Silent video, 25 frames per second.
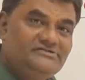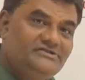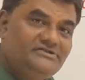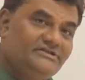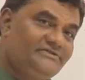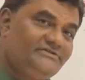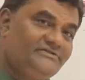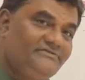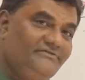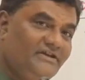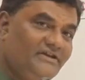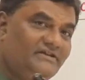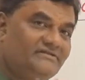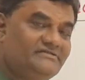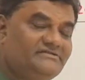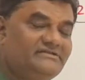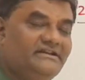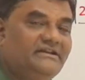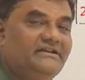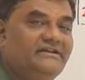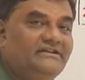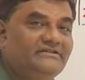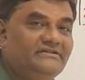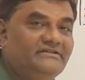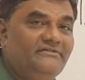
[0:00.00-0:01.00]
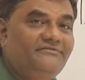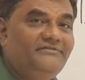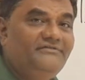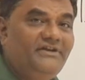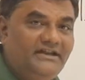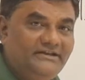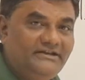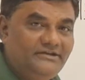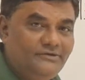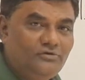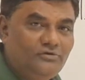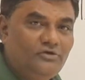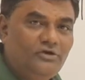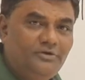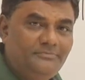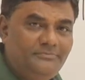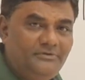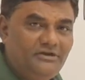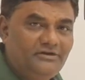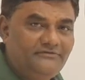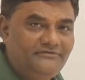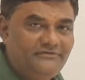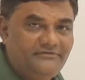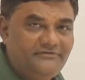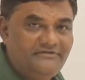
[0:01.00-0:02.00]
just we are sending the value,
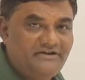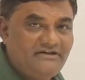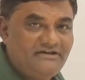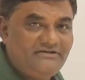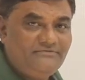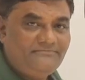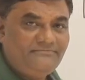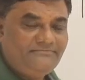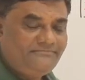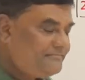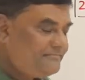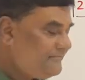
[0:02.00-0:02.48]
copy of a value.